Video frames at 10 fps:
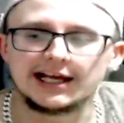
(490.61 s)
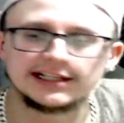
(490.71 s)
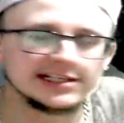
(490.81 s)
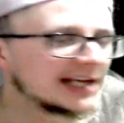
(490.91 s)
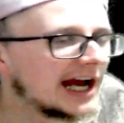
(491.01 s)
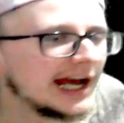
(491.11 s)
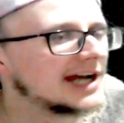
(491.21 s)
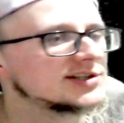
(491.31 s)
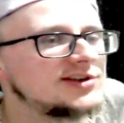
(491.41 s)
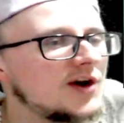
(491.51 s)
this guy
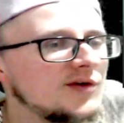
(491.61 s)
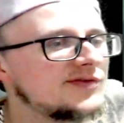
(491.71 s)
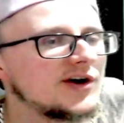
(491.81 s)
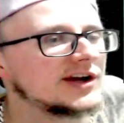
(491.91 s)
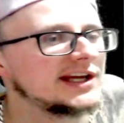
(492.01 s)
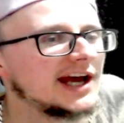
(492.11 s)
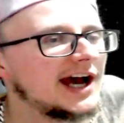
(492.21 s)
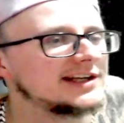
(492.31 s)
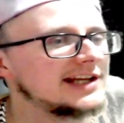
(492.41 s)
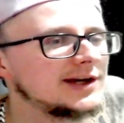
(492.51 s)
has no fucking
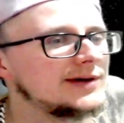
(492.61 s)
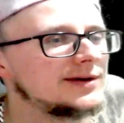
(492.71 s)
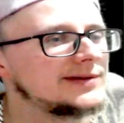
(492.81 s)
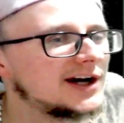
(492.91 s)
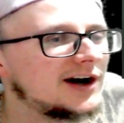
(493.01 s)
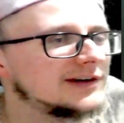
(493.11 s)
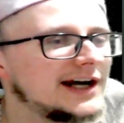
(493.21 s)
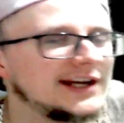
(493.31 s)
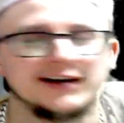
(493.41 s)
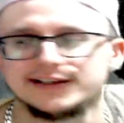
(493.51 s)
idea where we are right
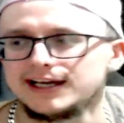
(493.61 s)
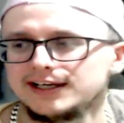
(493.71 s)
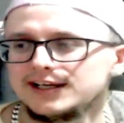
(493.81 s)
now, yeah?